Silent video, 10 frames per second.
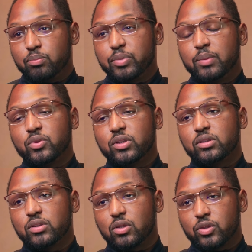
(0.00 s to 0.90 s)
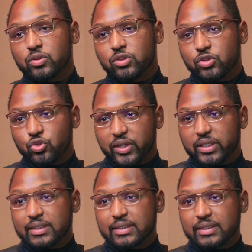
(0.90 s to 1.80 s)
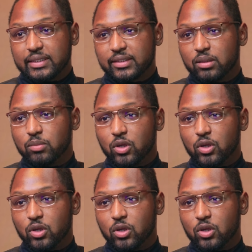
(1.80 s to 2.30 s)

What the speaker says: People need to learn to trade a system.